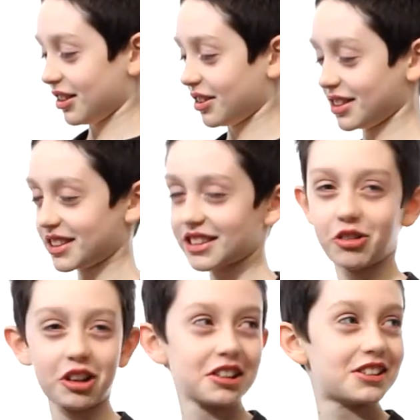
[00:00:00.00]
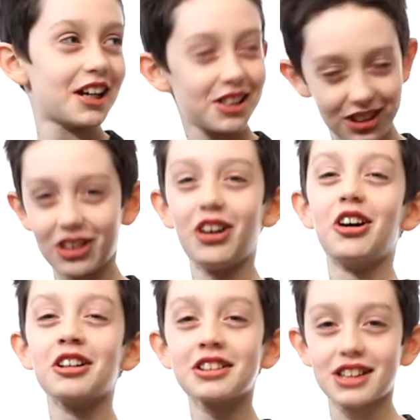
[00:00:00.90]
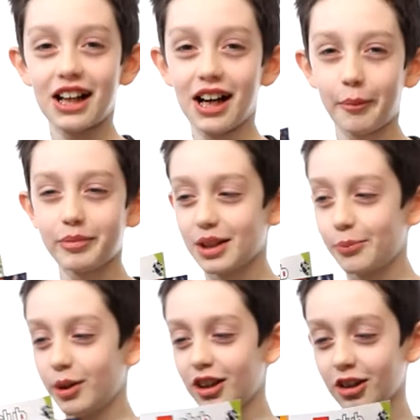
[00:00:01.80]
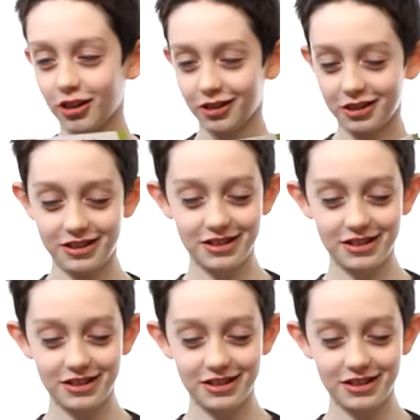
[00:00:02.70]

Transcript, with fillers: This is going to take a long time to build.